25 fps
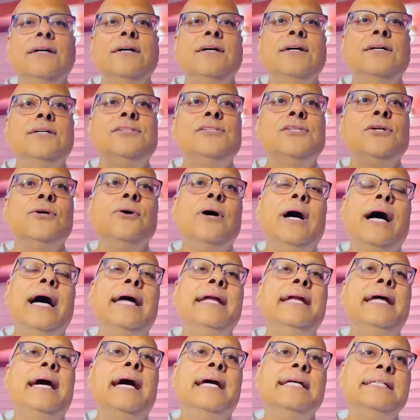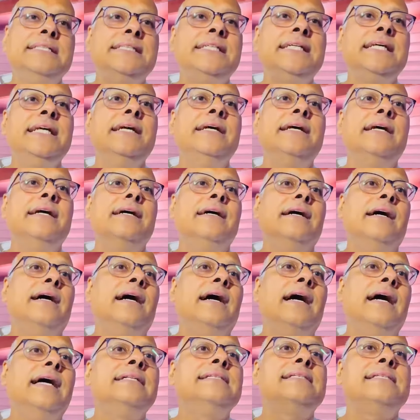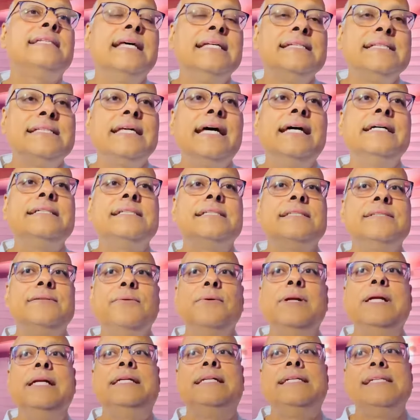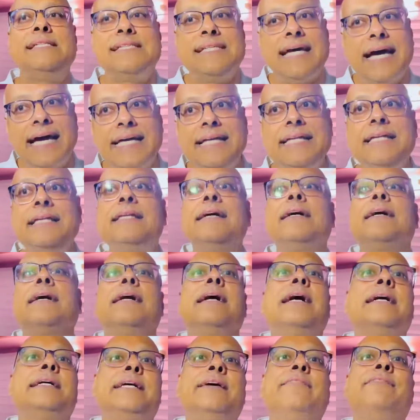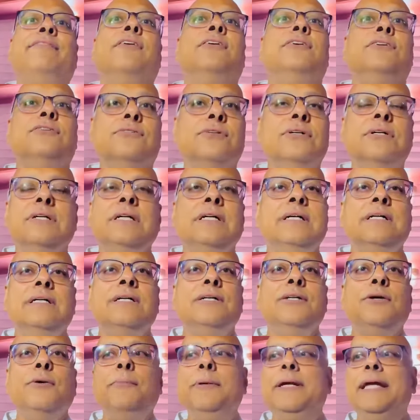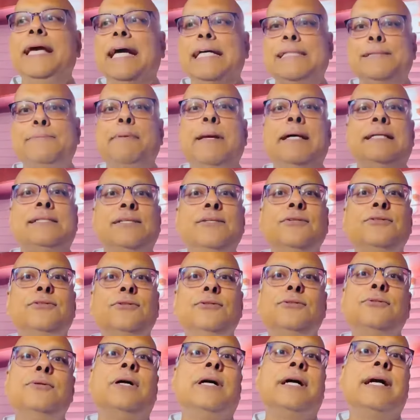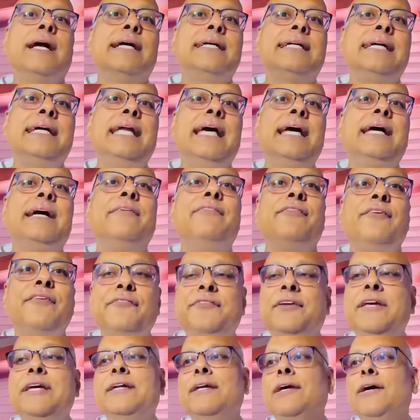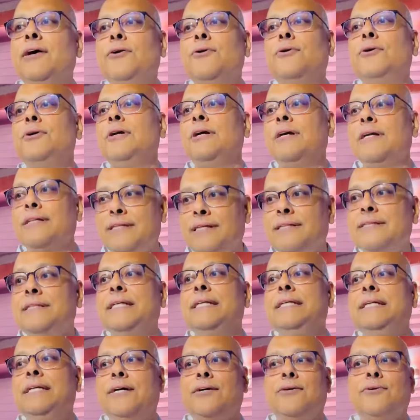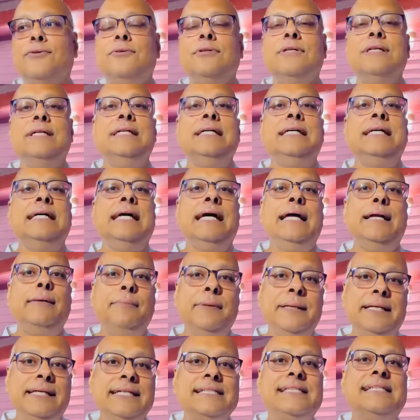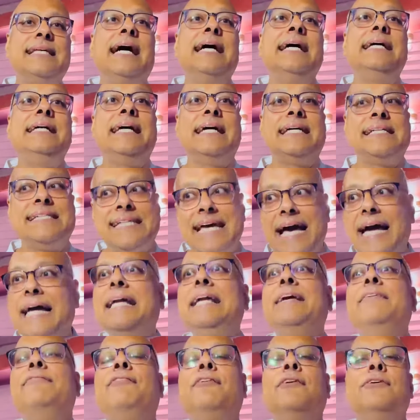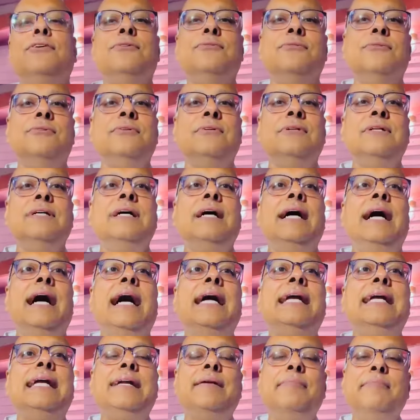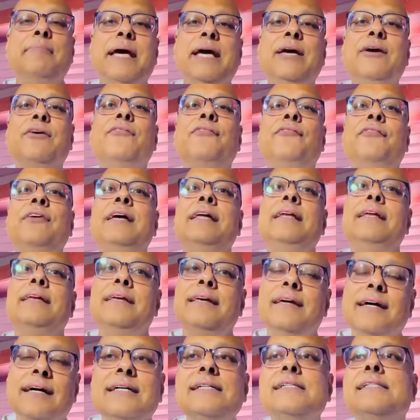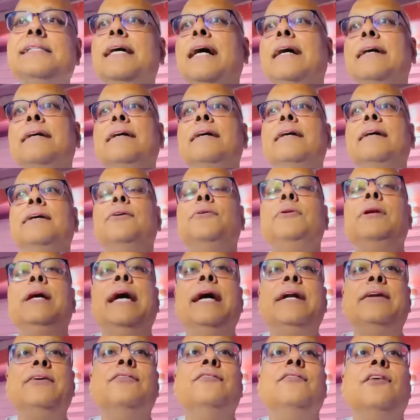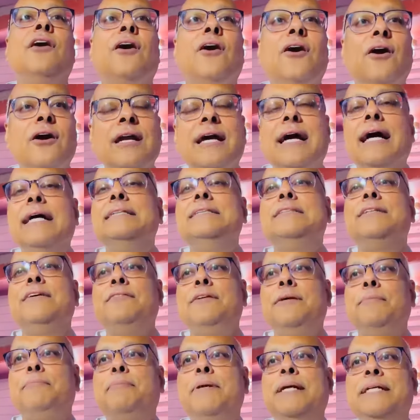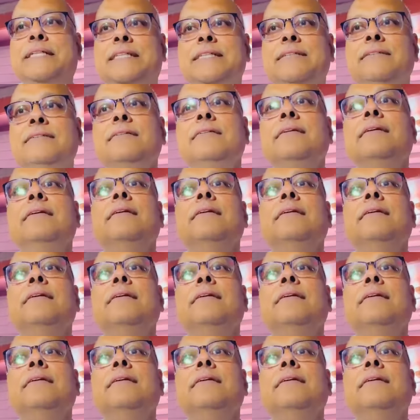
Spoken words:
So, and Hanshi and Sensei will design the karate for you. Nobody expects you to do karate like a 15-year-old or a 13-year-old. It'll be designed exactly for you. And it will make you feel years younger. You'll get over all kinds of depression.